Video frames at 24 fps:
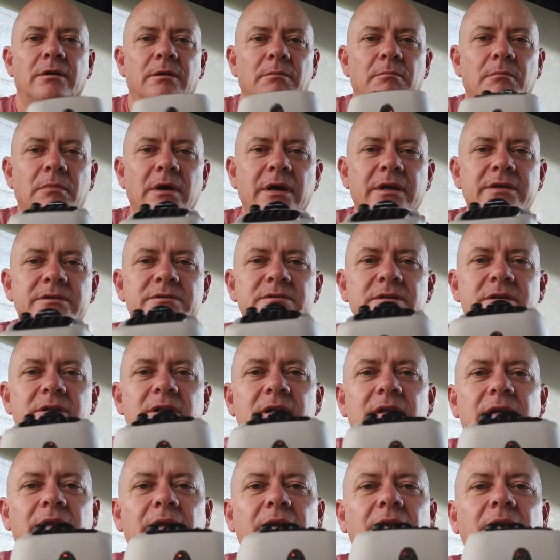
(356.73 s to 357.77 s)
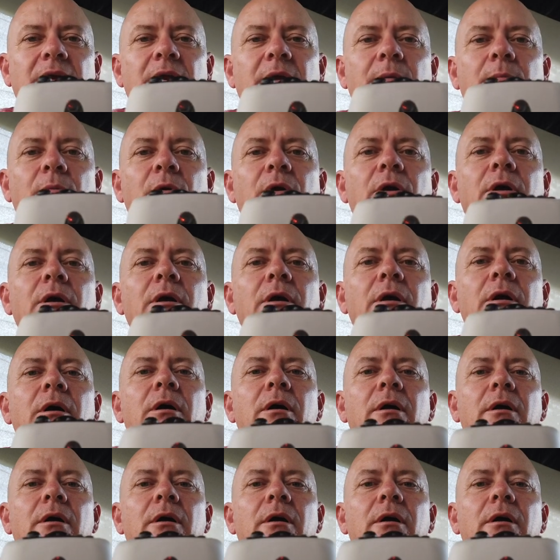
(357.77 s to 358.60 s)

You may see that in the camera.